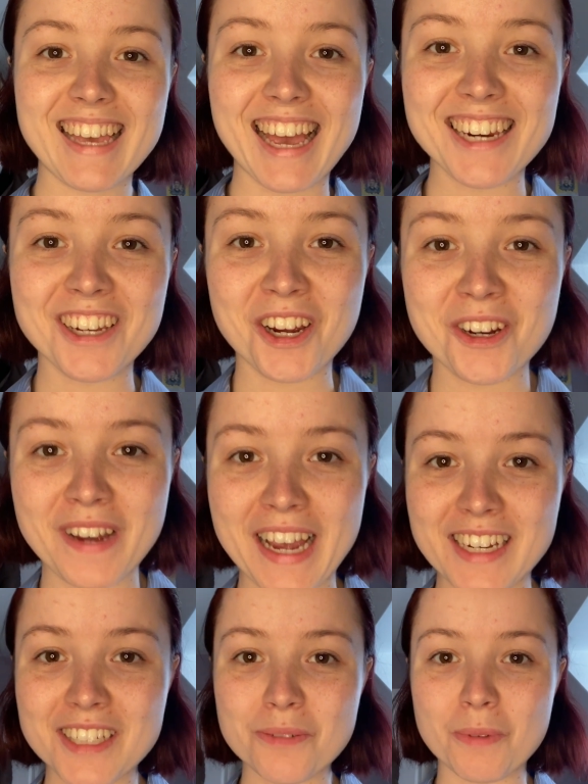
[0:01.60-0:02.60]
Hello
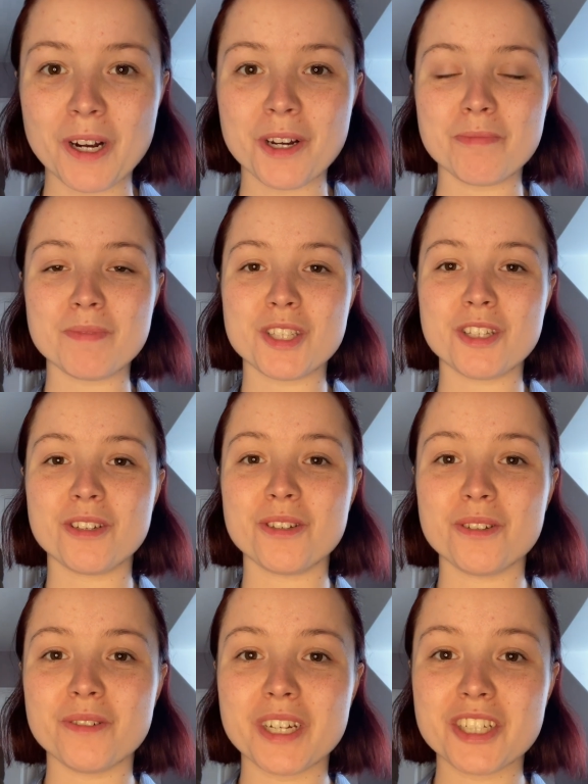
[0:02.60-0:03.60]
and welcome
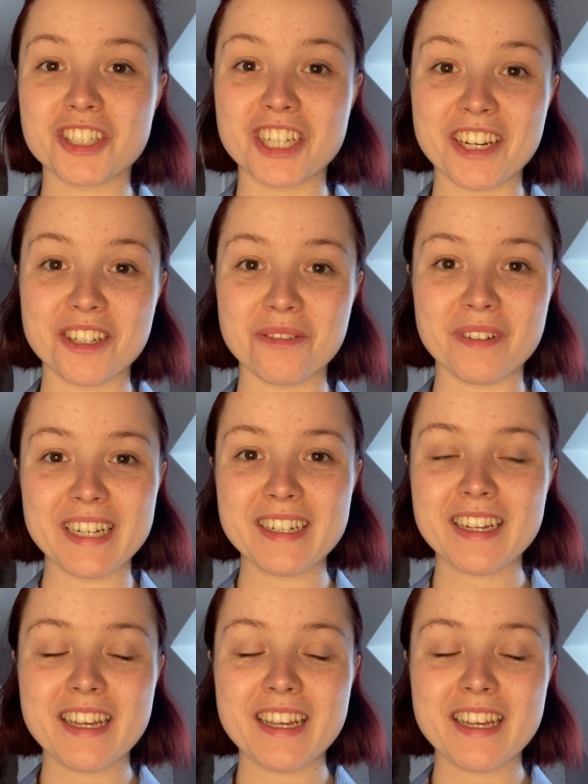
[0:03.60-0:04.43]
to Genuine.